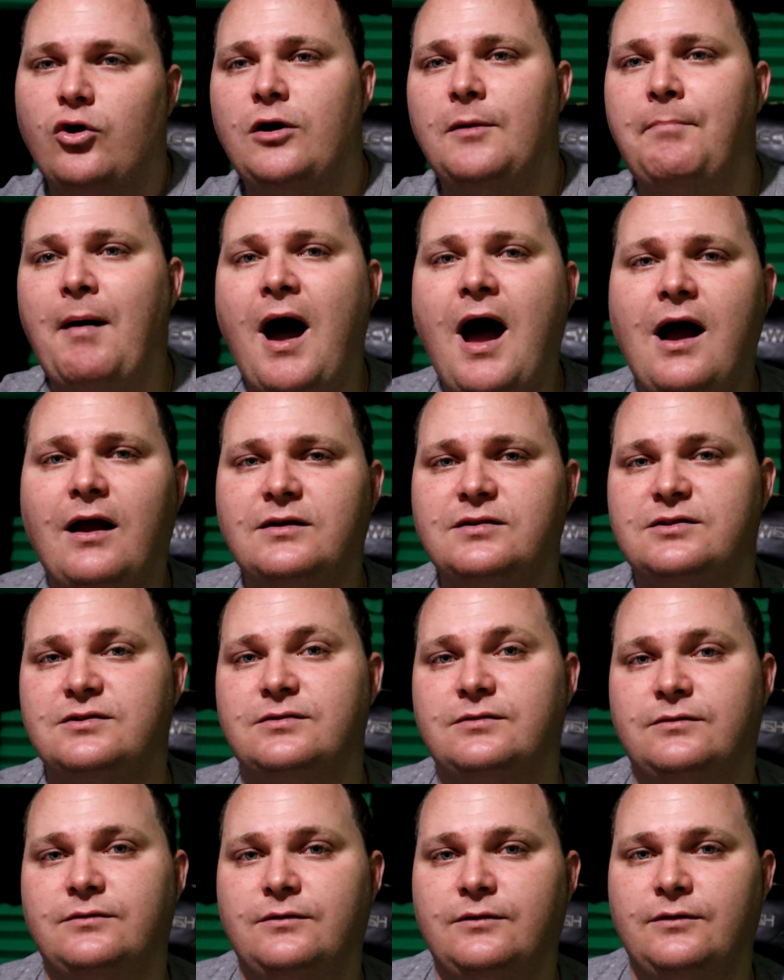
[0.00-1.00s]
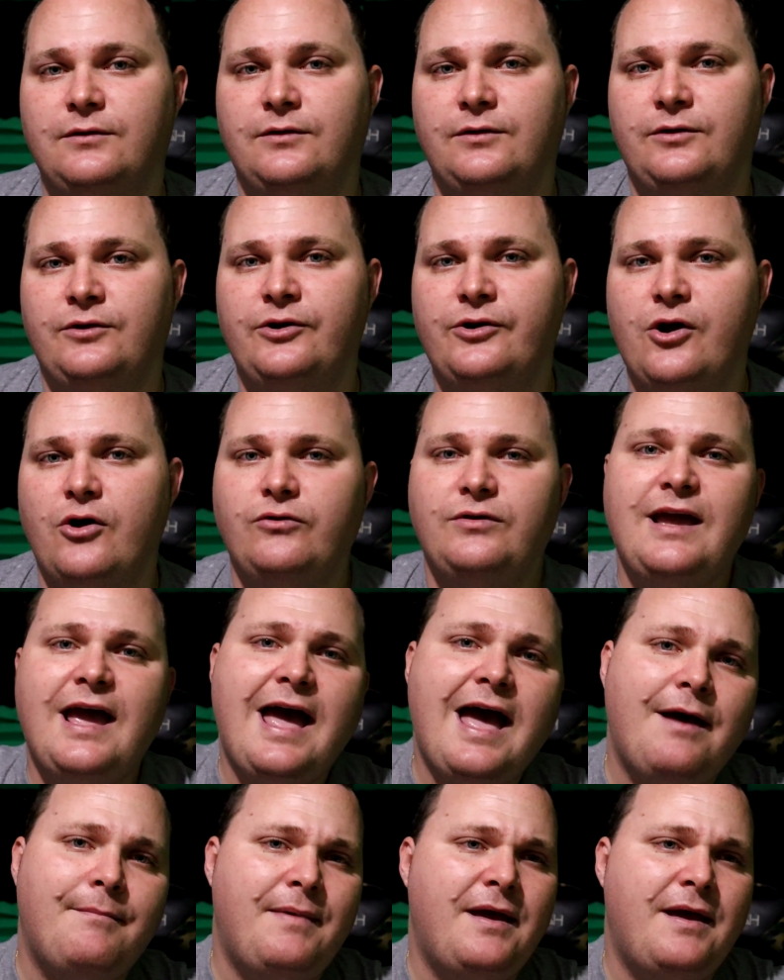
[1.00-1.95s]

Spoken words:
to the box, you know, yeah,